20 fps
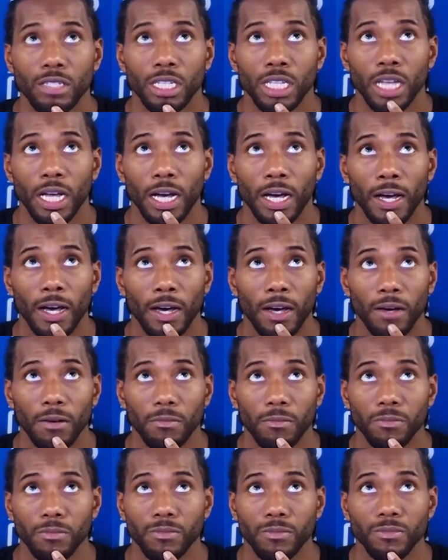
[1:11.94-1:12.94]

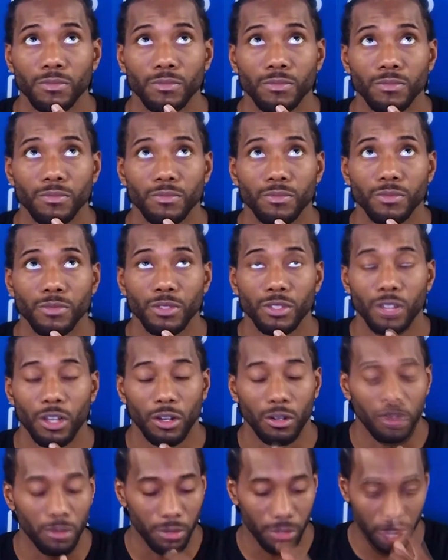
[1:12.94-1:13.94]
Um, you
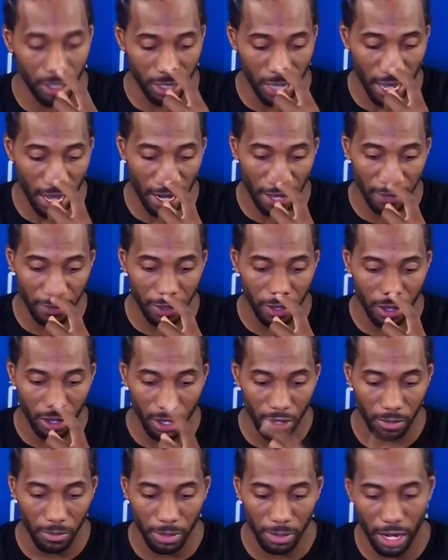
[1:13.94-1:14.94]
know, he got out
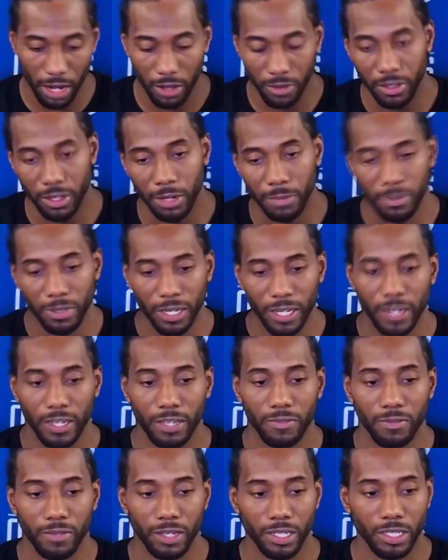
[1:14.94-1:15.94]
uh, got out there playing
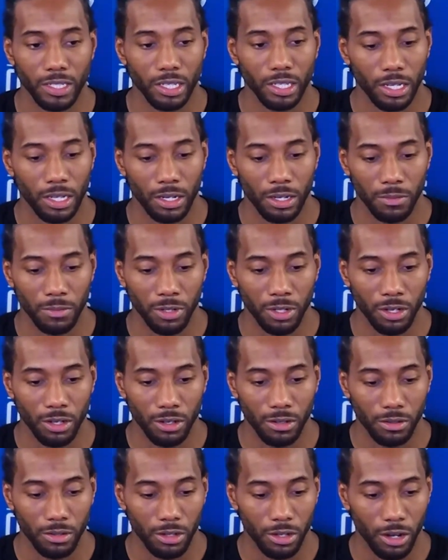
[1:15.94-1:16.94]
defense. Um, you know,
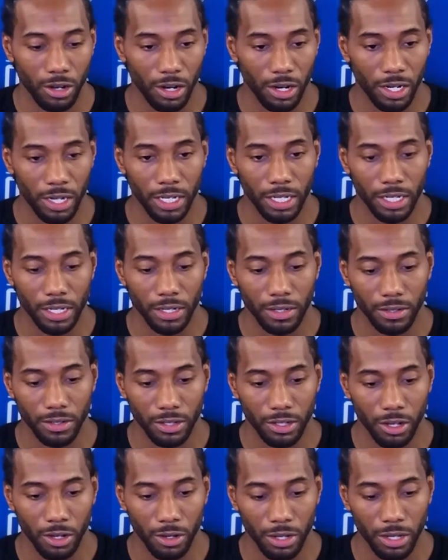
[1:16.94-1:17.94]
guarding a you
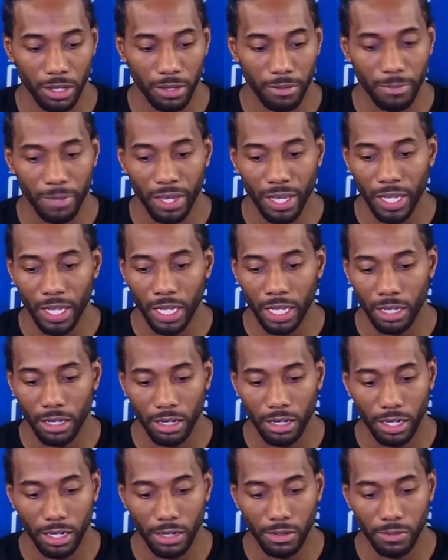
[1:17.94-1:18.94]
know a good big
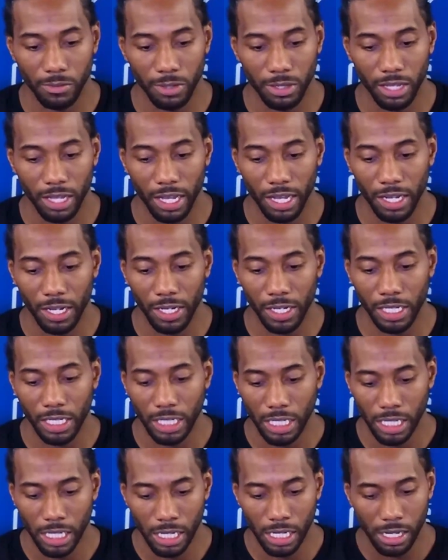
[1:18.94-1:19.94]
um, with Ayton.
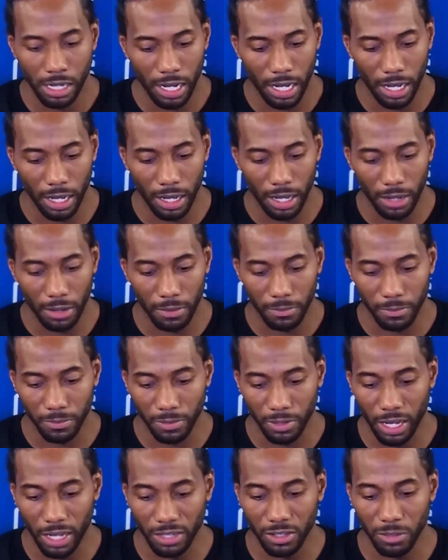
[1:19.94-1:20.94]
Um,
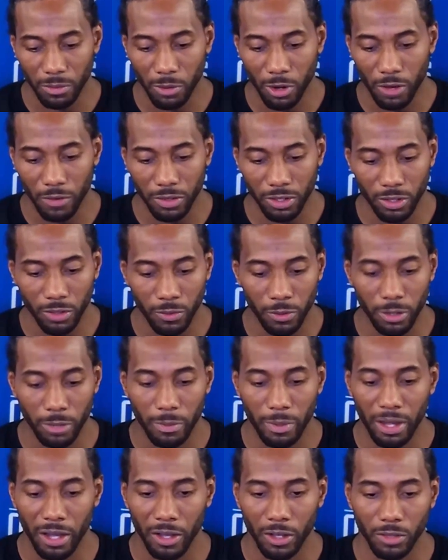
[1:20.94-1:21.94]
got some offensive
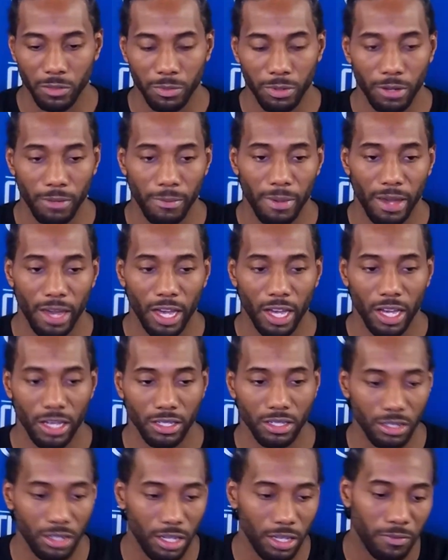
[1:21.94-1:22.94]
rebounds, putbacks,
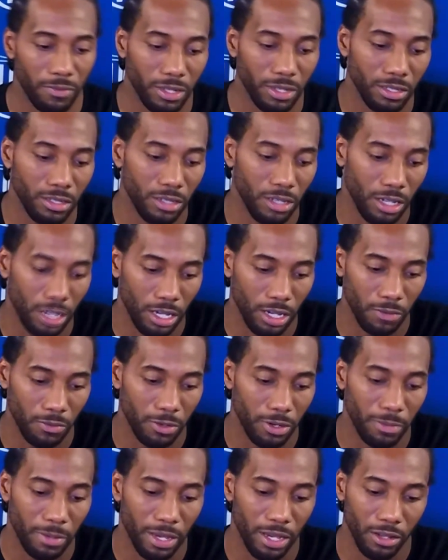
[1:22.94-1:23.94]
defense uh,
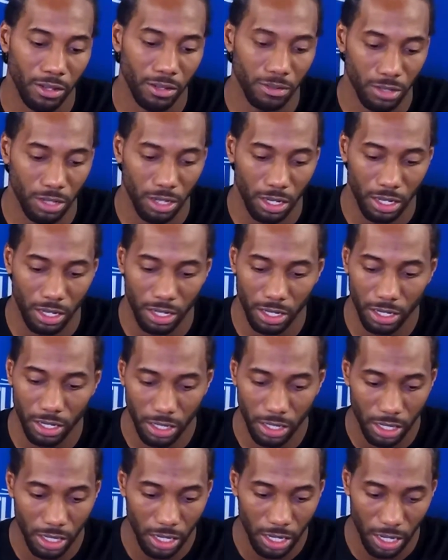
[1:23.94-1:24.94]
rebounds. And,
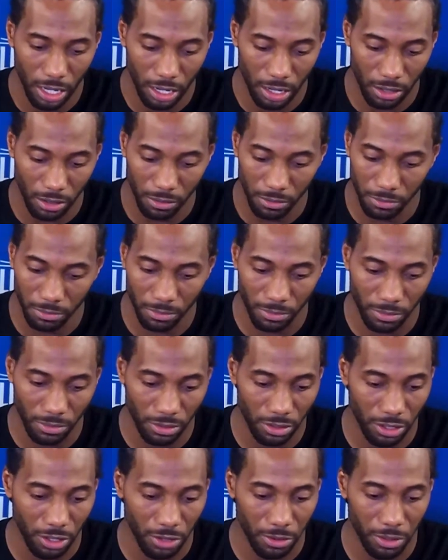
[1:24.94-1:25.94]
um, you
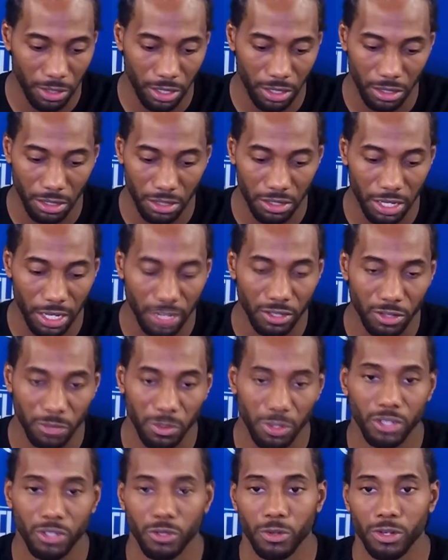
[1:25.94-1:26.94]
know, he set some
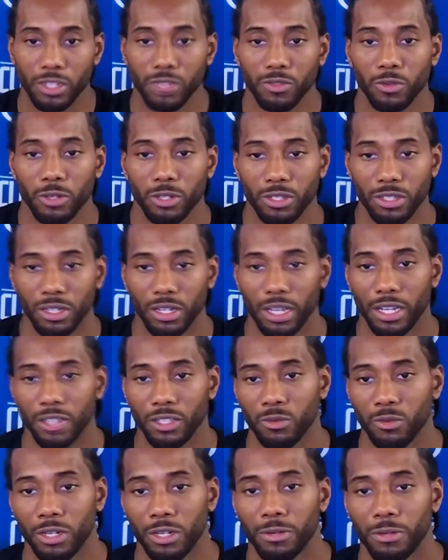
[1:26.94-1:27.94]
good screens for us tonight as
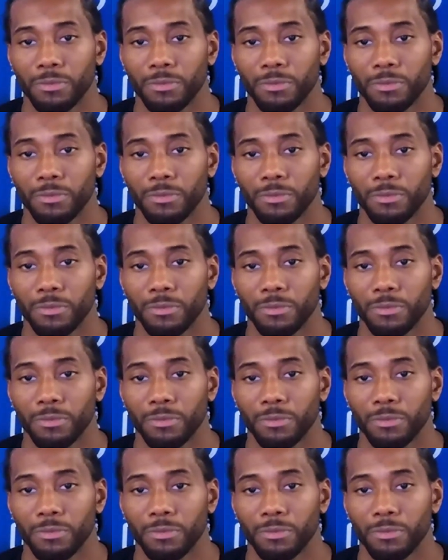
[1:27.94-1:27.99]
well.